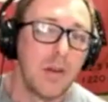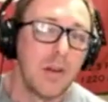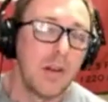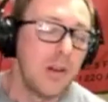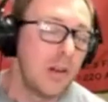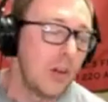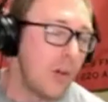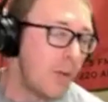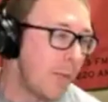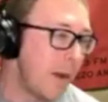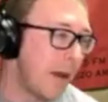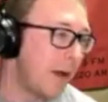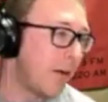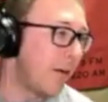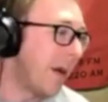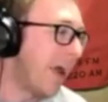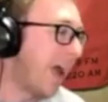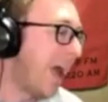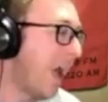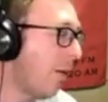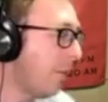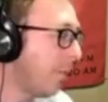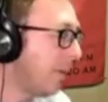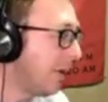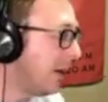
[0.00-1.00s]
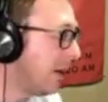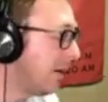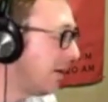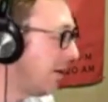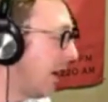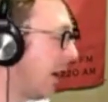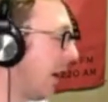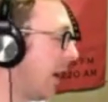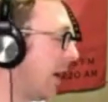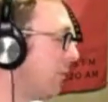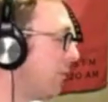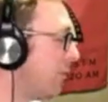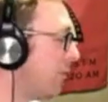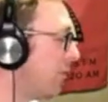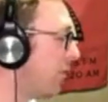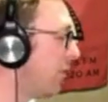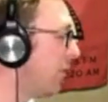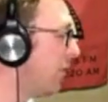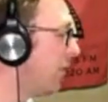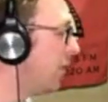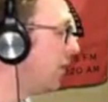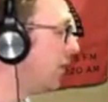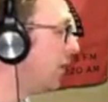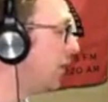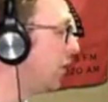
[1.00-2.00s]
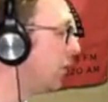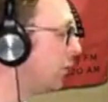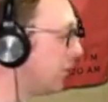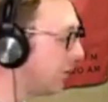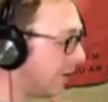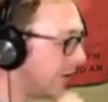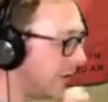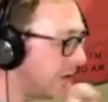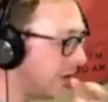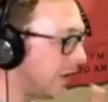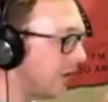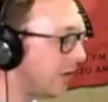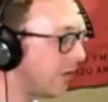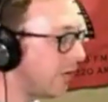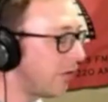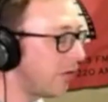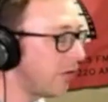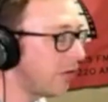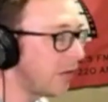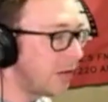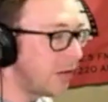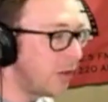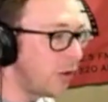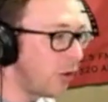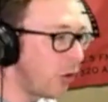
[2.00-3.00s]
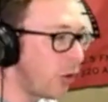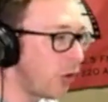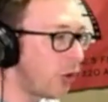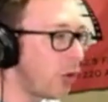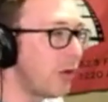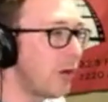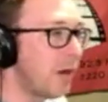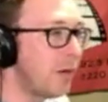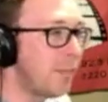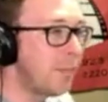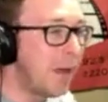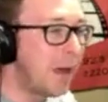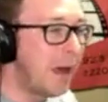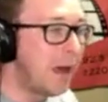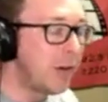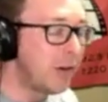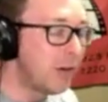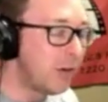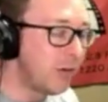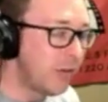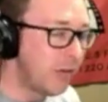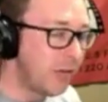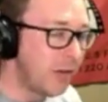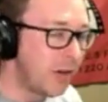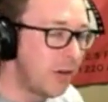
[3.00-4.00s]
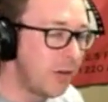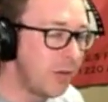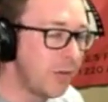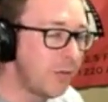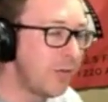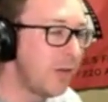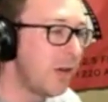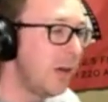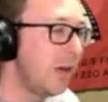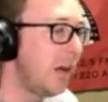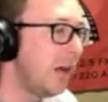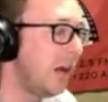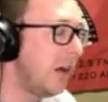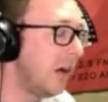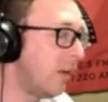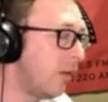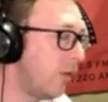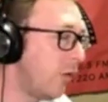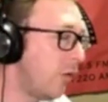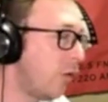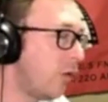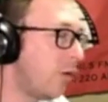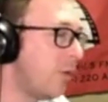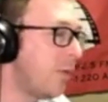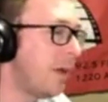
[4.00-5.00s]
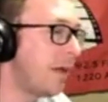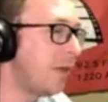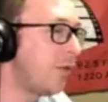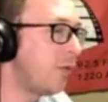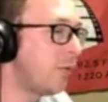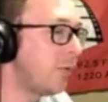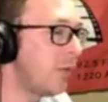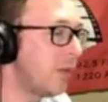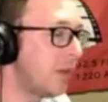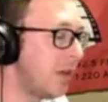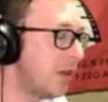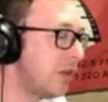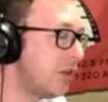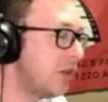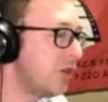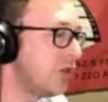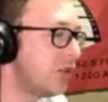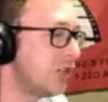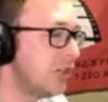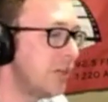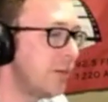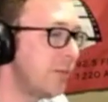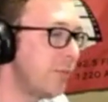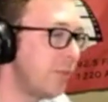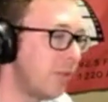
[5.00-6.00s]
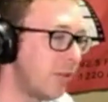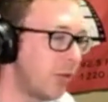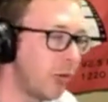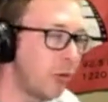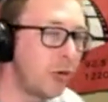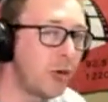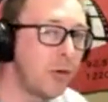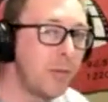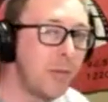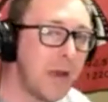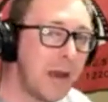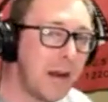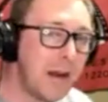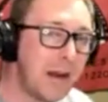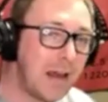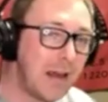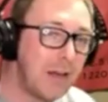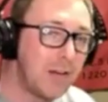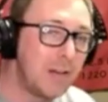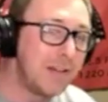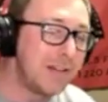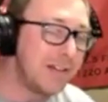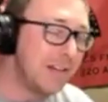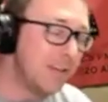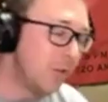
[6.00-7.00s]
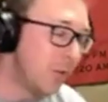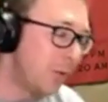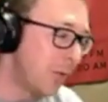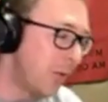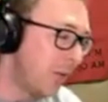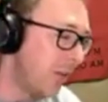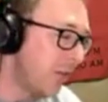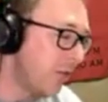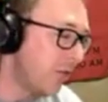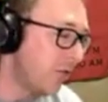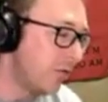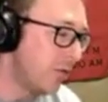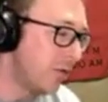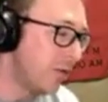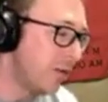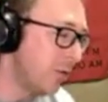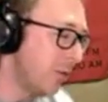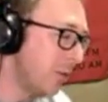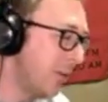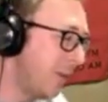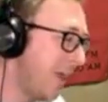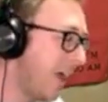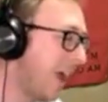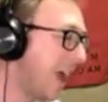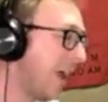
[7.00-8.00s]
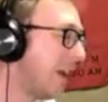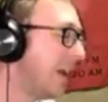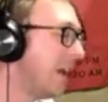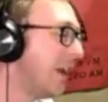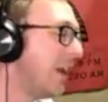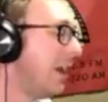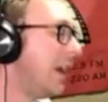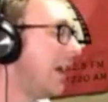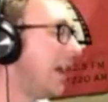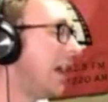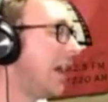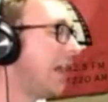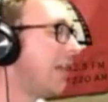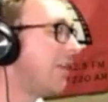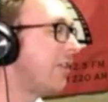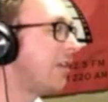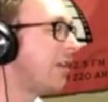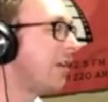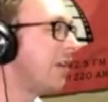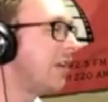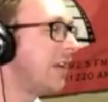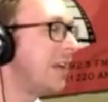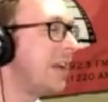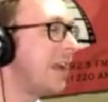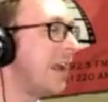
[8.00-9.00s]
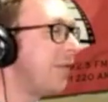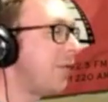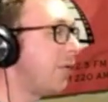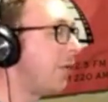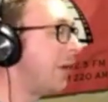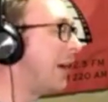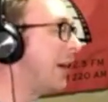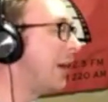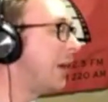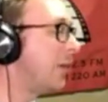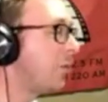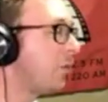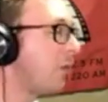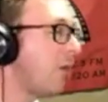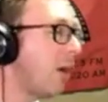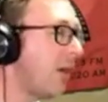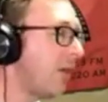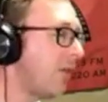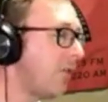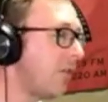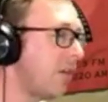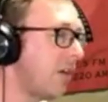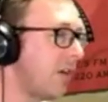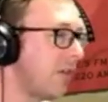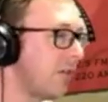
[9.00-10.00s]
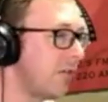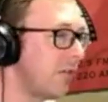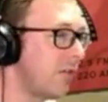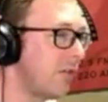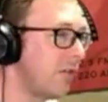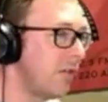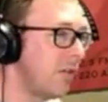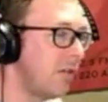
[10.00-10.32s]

No matter how many times you continuously learn about yourself and learn about the relationships and learn about how to deal with this or deal with that, it's a never-ending process.